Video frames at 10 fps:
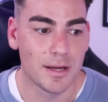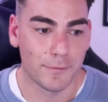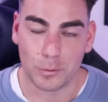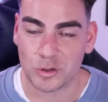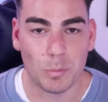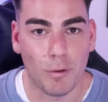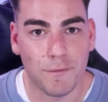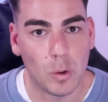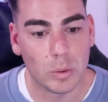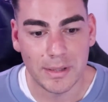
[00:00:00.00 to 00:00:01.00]
for a small
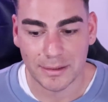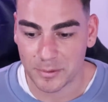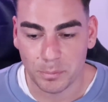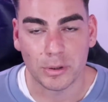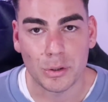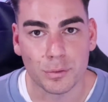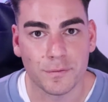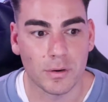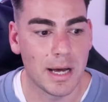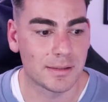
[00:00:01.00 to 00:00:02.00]
forward, that's pretty good
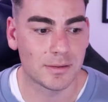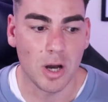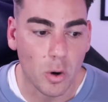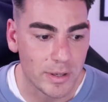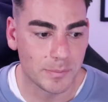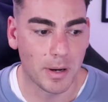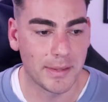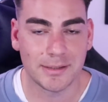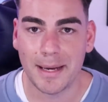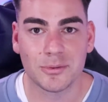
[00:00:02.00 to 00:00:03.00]
for us. Always by
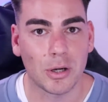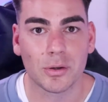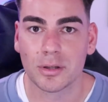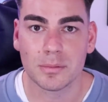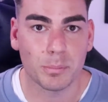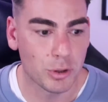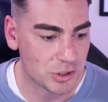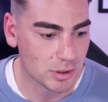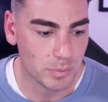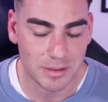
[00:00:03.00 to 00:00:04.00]
the same token,
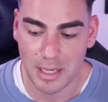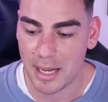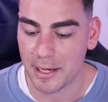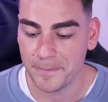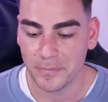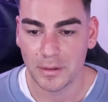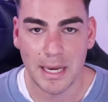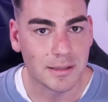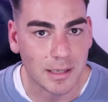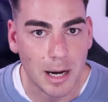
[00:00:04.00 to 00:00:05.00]
pressure was there,
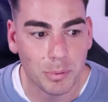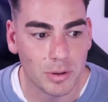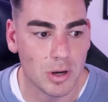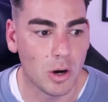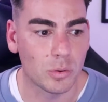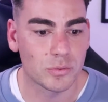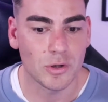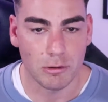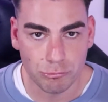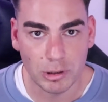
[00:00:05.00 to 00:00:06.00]
kicked a couple of goals.
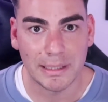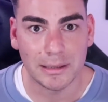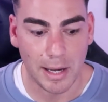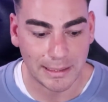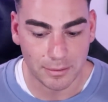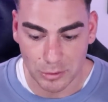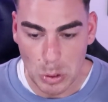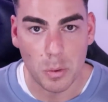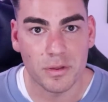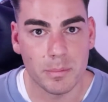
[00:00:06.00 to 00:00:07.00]
I really liked the
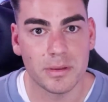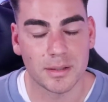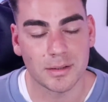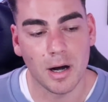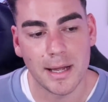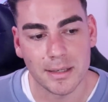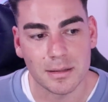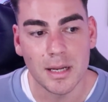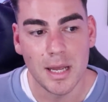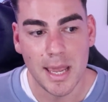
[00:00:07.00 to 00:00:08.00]
two of them in the side,
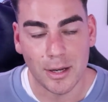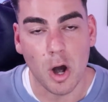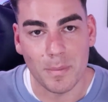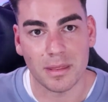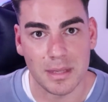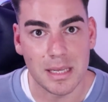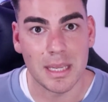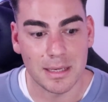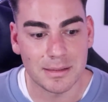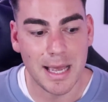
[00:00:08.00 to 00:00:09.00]
and it got me
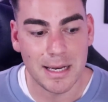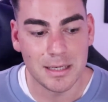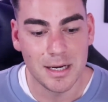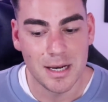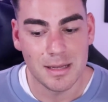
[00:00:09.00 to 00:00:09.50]
thinking, is that